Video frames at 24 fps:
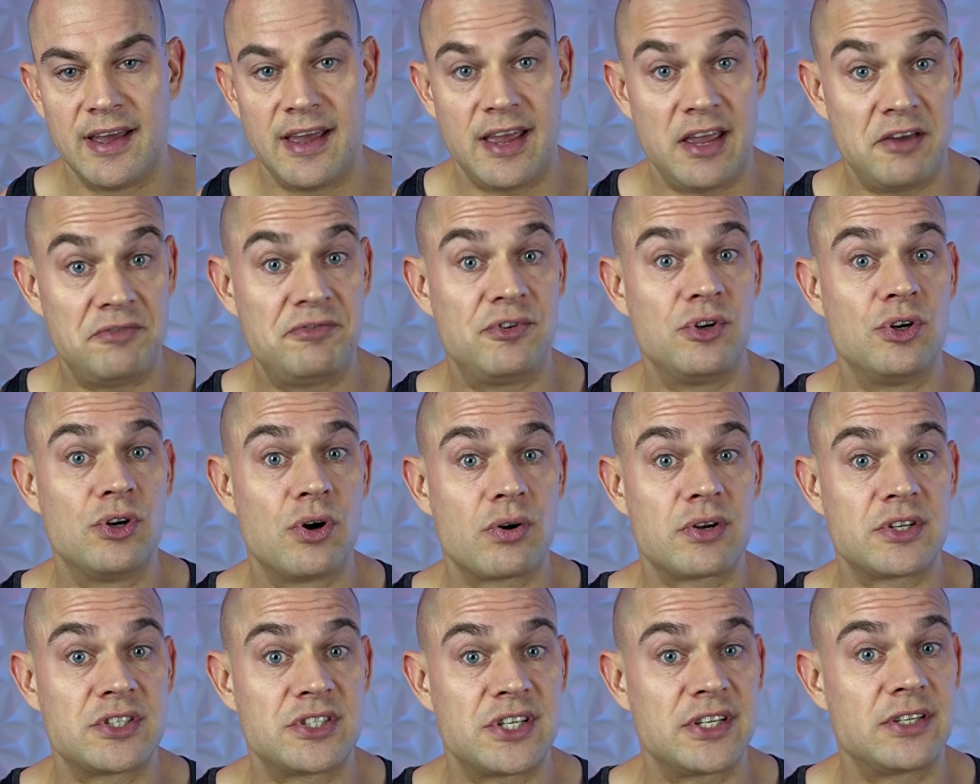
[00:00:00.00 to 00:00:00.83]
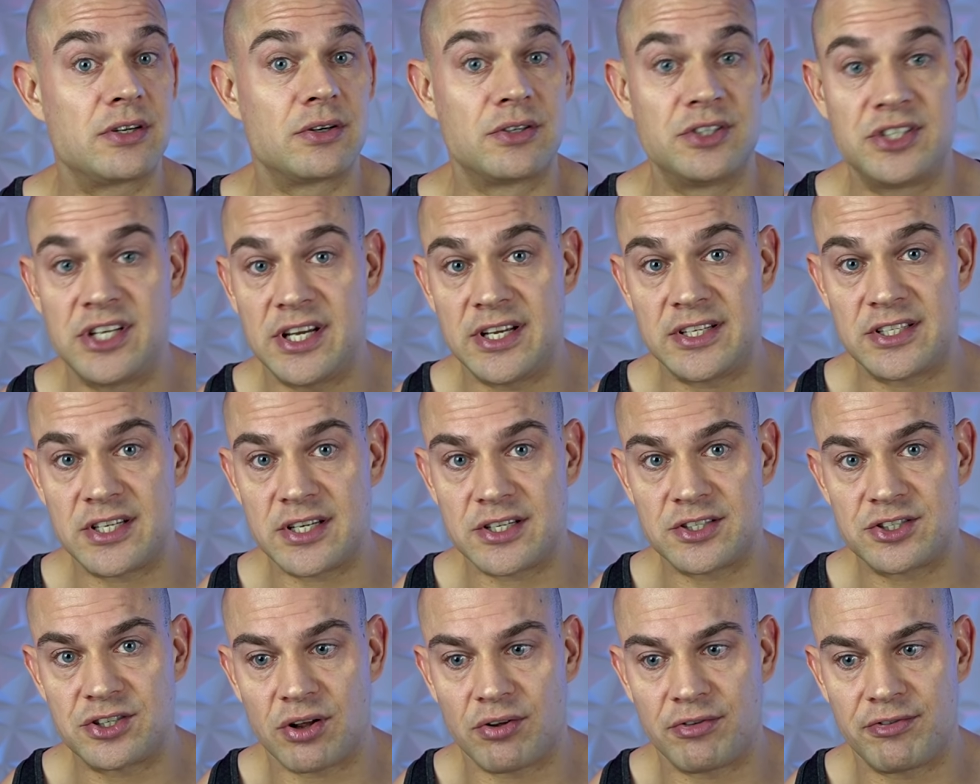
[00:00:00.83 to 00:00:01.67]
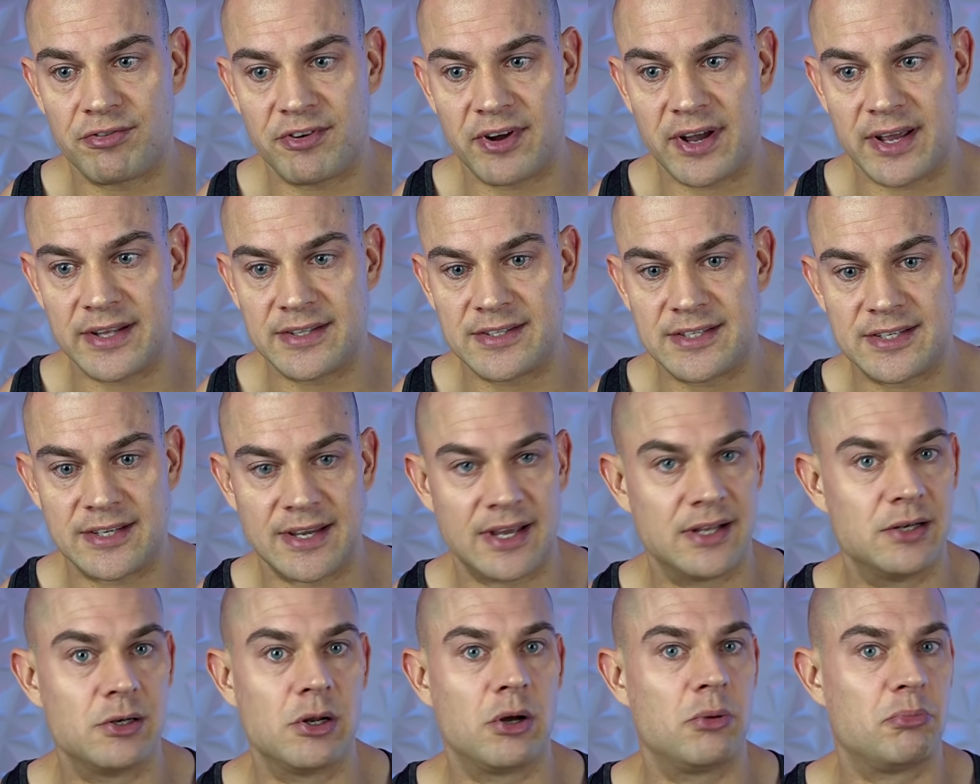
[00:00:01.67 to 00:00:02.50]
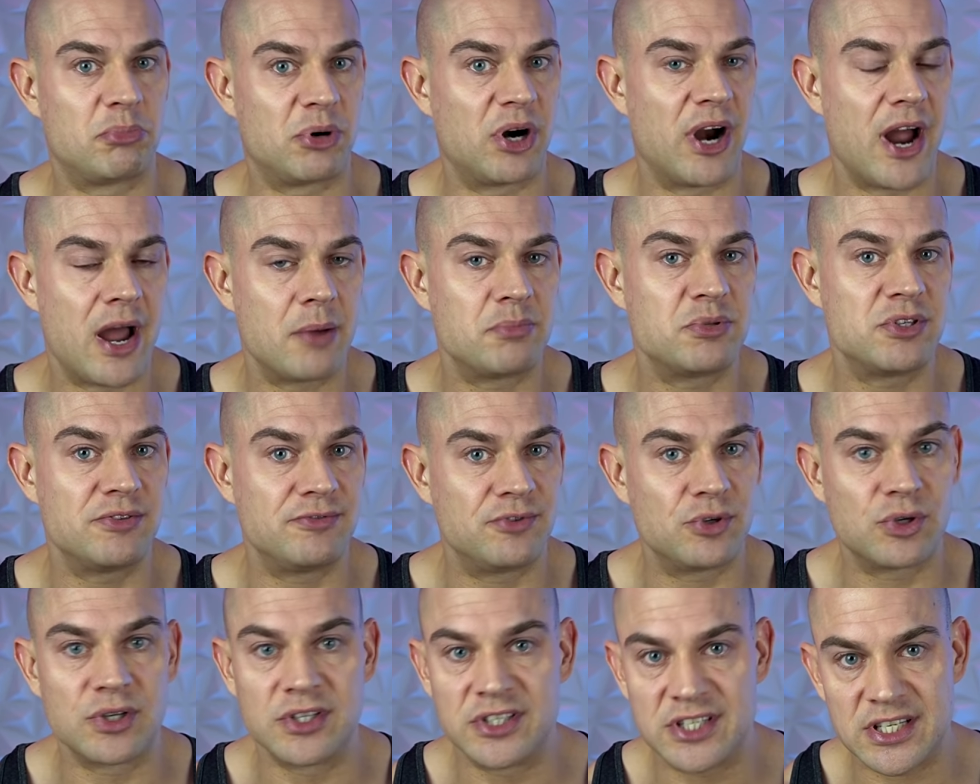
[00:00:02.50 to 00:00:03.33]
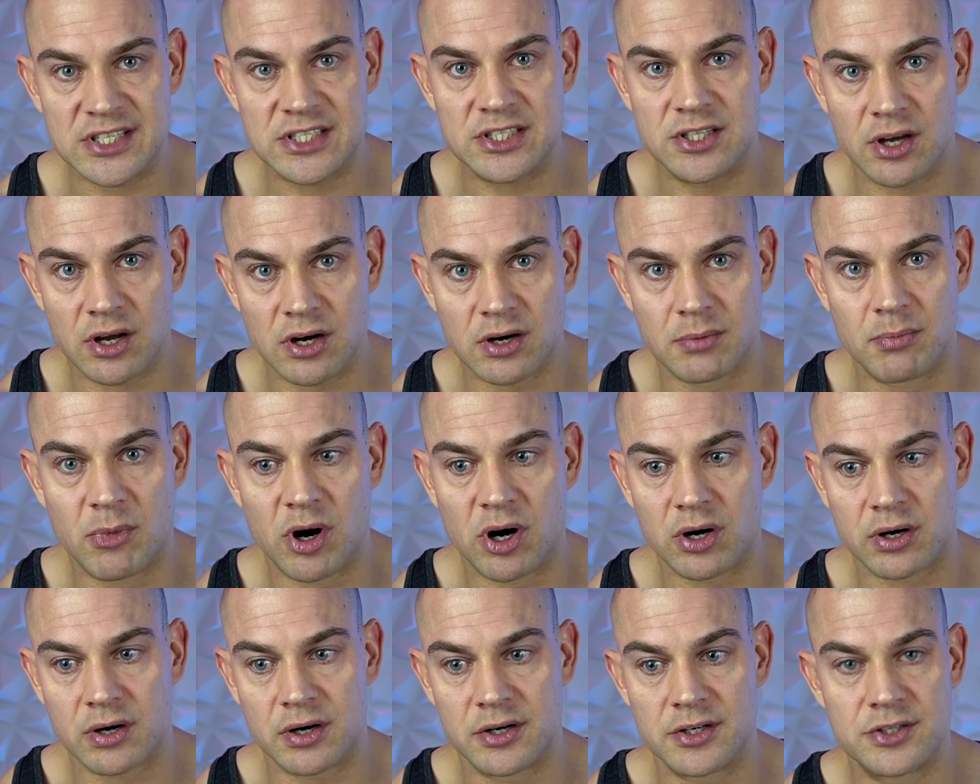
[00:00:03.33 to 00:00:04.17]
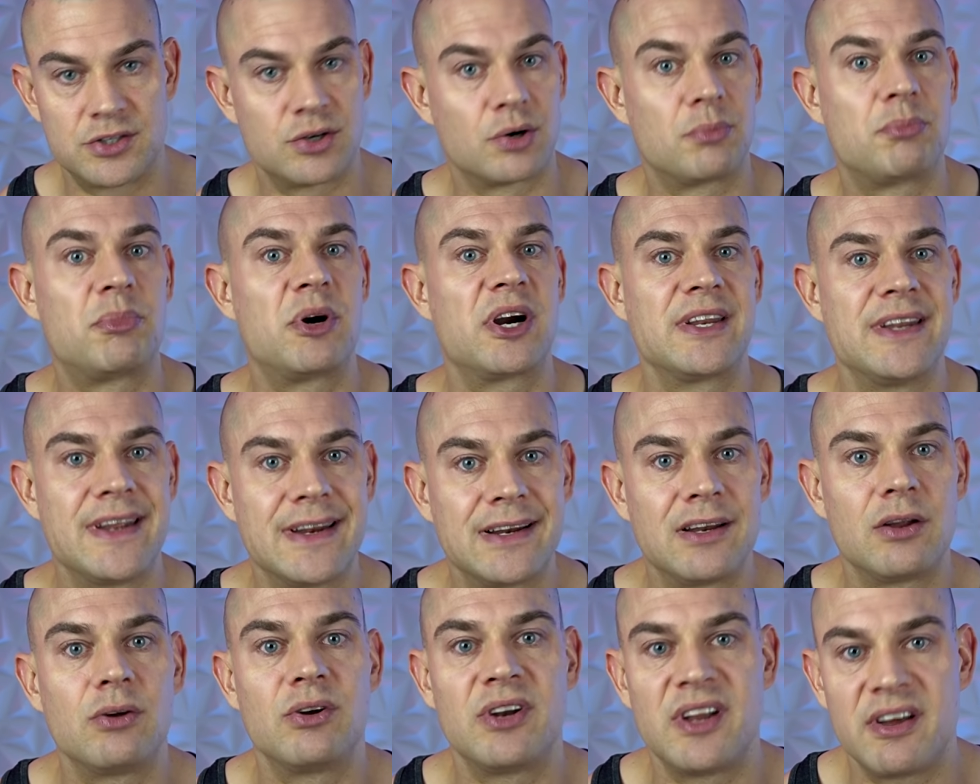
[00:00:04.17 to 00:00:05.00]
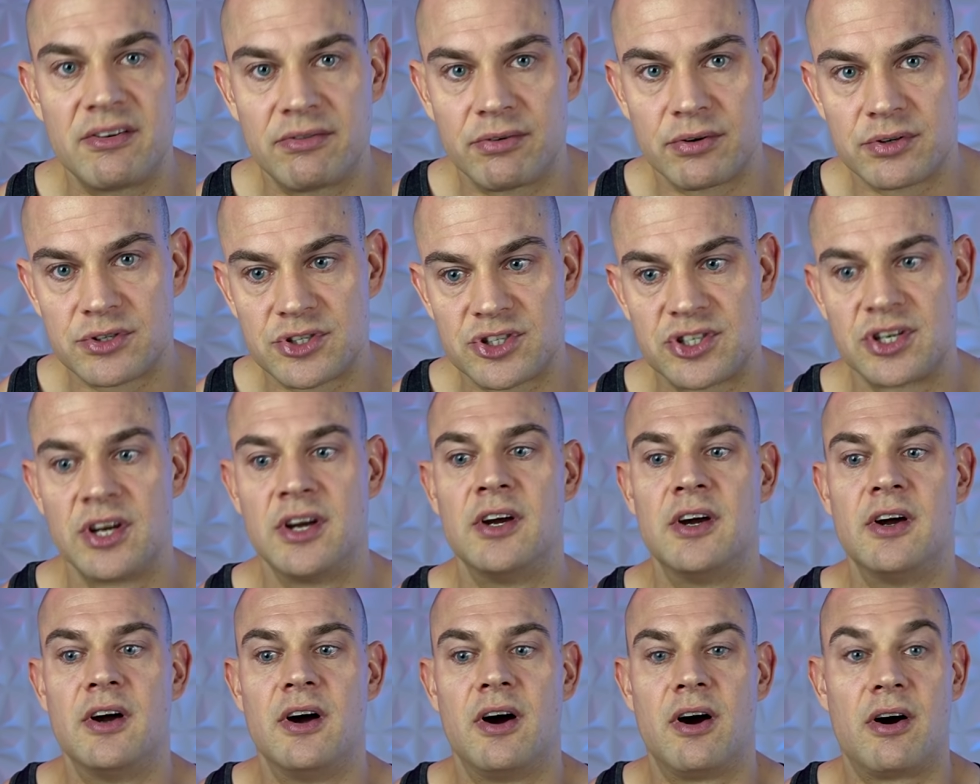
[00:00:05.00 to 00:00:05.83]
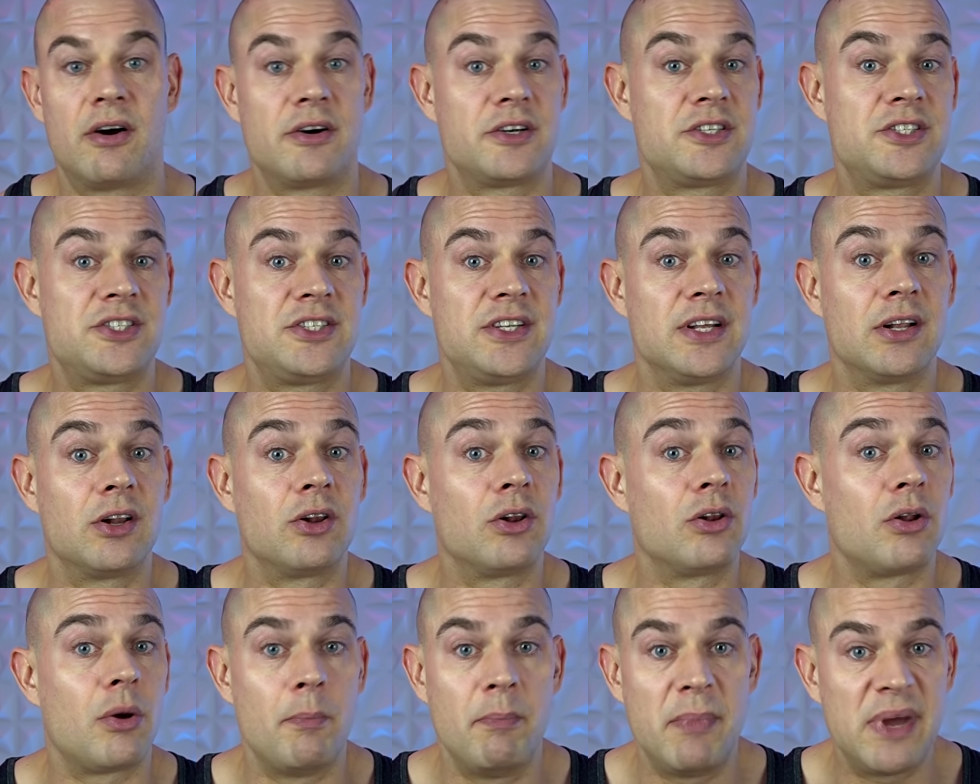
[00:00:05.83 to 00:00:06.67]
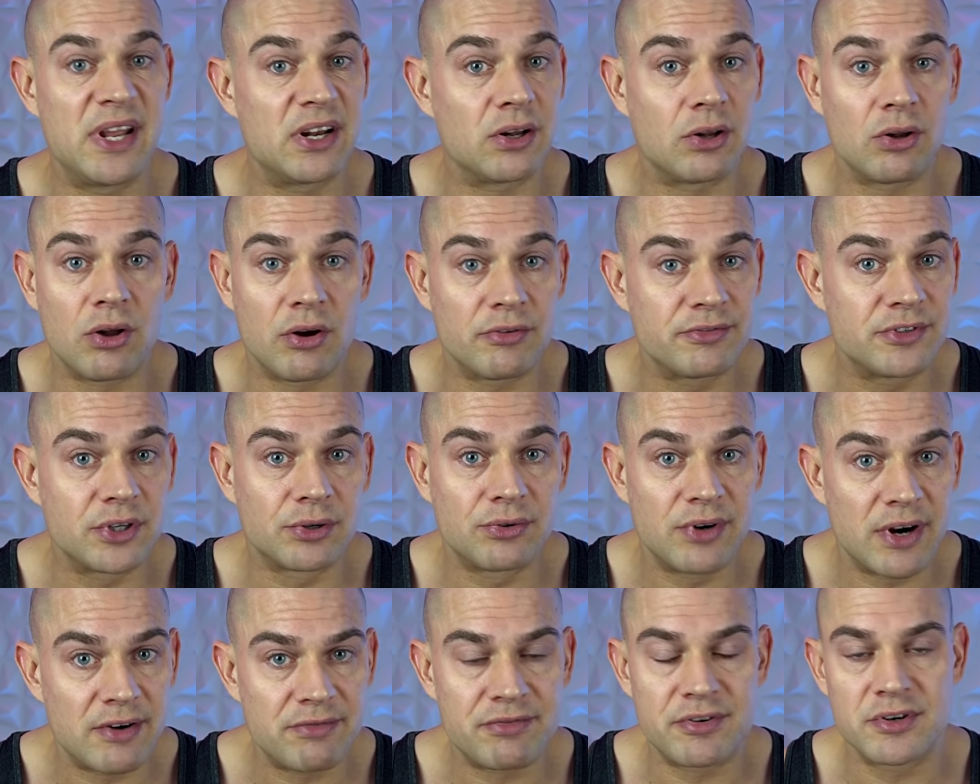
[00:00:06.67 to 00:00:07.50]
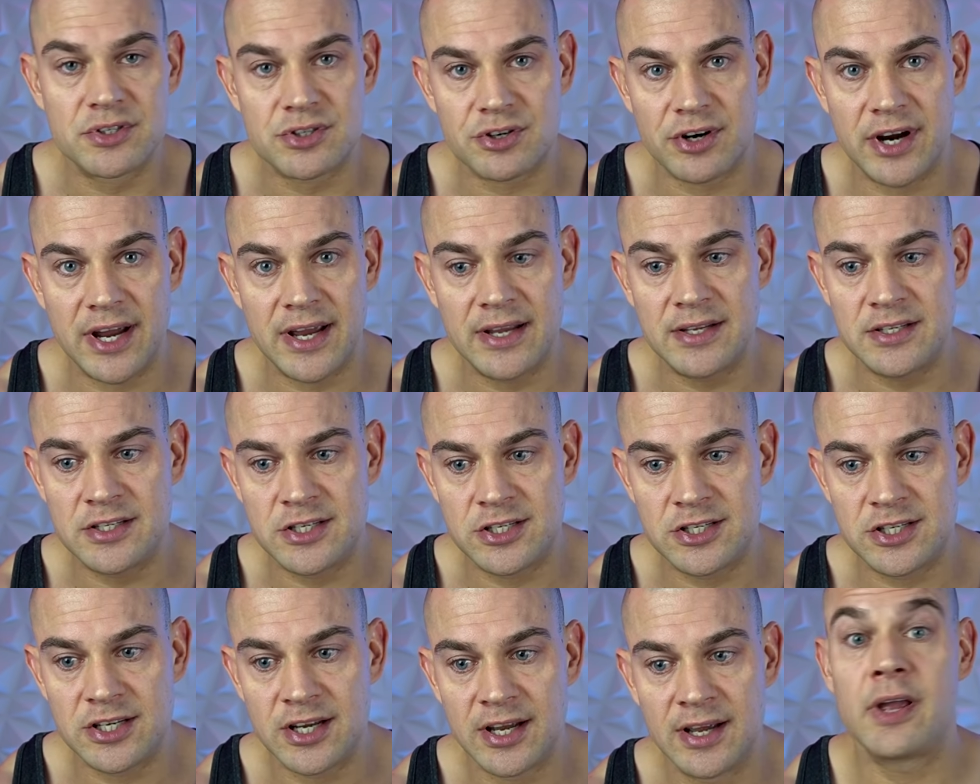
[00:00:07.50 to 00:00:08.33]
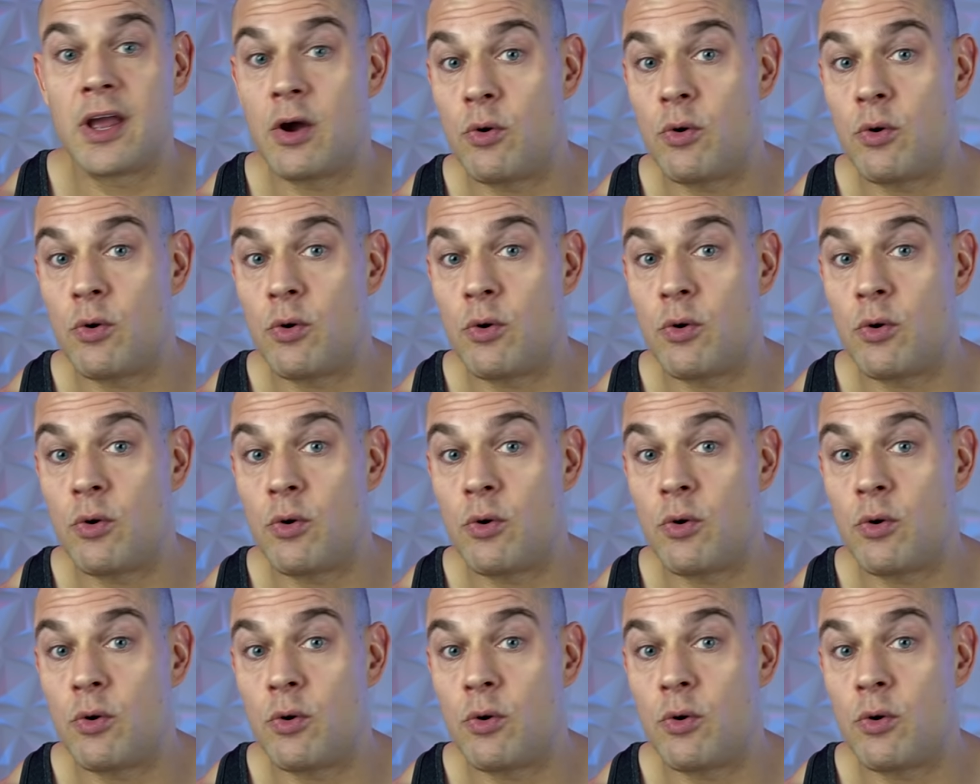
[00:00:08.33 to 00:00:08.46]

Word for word: If you notice that your DHEA sulfate, and perhaps if you can test the other markers, your pregnenolone levels are still middle of the reference range,